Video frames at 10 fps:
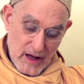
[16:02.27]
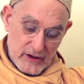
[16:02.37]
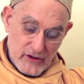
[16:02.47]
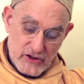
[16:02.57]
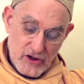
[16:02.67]

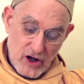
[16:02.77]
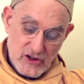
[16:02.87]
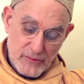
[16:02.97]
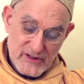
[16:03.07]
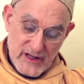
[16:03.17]
Krishna
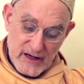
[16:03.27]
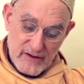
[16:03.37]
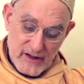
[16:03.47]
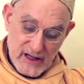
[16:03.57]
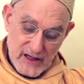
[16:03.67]
also presented
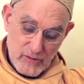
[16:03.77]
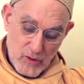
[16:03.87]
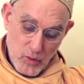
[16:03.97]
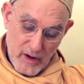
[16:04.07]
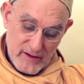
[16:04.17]
the king
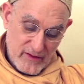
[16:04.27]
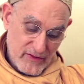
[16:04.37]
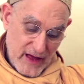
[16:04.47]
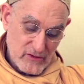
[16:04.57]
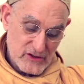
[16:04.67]
with
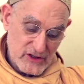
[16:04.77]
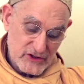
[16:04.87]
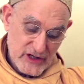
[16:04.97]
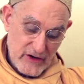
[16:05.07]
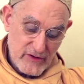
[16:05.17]
1,000
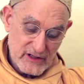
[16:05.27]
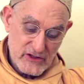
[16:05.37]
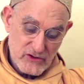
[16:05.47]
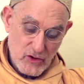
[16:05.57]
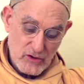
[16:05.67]
chariots
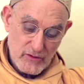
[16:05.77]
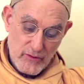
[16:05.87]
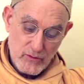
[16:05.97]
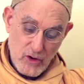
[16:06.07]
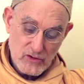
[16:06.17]
adorned with
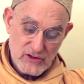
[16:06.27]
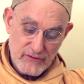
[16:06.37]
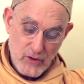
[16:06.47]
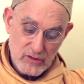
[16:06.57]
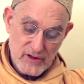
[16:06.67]
rows
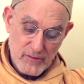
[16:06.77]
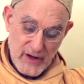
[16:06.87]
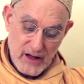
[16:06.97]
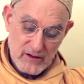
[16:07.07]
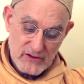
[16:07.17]
of golden
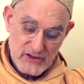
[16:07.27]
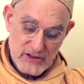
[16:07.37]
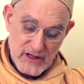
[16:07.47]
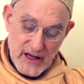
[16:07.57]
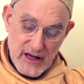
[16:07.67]

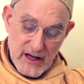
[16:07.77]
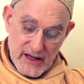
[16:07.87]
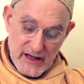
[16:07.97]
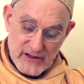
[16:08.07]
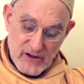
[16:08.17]
bells,
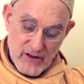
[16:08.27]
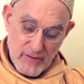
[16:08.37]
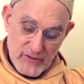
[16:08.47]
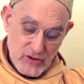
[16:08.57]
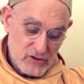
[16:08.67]
each of
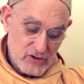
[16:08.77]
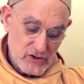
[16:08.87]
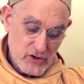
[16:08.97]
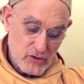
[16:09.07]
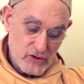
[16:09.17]
them
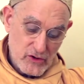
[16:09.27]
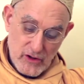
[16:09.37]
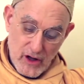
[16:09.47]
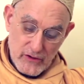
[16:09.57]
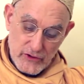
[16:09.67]

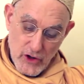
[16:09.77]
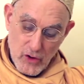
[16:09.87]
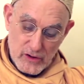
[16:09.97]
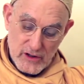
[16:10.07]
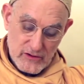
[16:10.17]

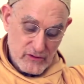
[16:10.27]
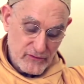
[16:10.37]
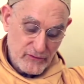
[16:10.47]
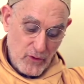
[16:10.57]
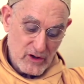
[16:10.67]
yoked to
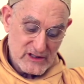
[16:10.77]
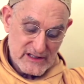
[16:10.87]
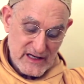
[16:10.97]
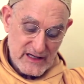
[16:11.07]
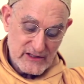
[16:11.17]
4
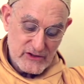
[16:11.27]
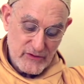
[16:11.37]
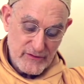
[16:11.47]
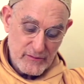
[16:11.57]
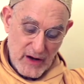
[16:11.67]
steeds
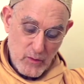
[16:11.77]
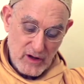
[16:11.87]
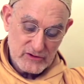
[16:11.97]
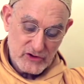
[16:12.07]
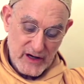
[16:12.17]
driven by
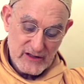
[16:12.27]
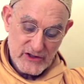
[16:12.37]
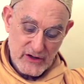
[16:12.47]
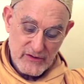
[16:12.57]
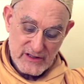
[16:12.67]
well-trained
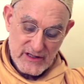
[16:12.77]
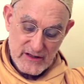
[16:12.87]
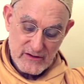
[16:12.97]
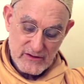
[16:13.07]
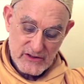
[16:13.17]

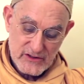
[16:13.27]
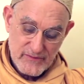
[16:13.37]
charioteers.